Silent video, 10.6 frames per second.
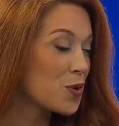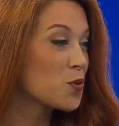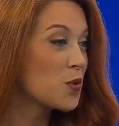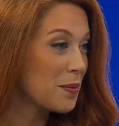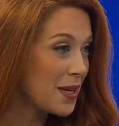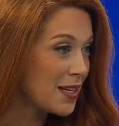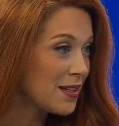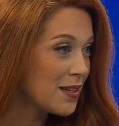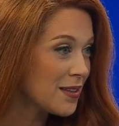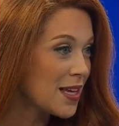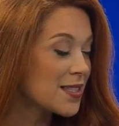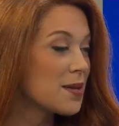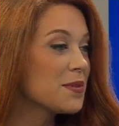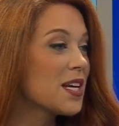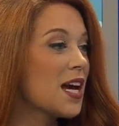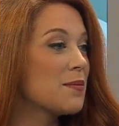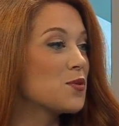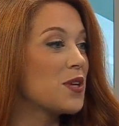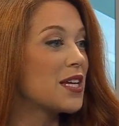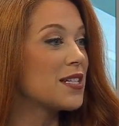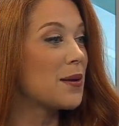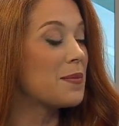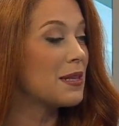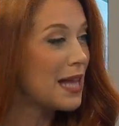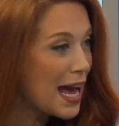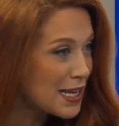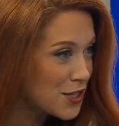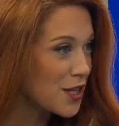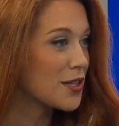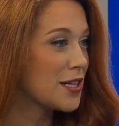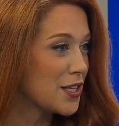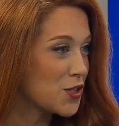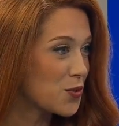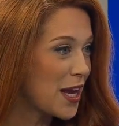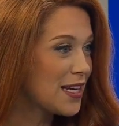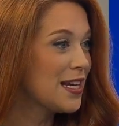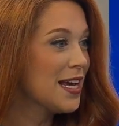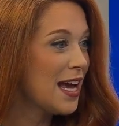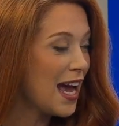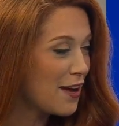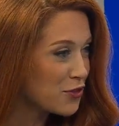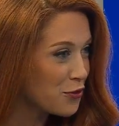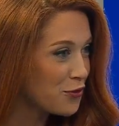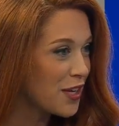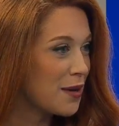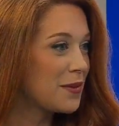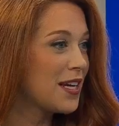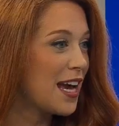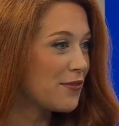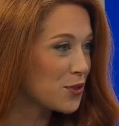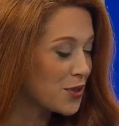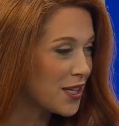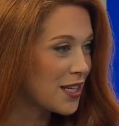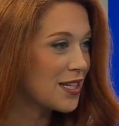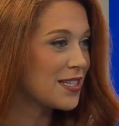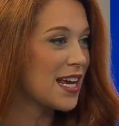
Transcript: we're women, that sometimes we end up last on the list, right? After family, after kids,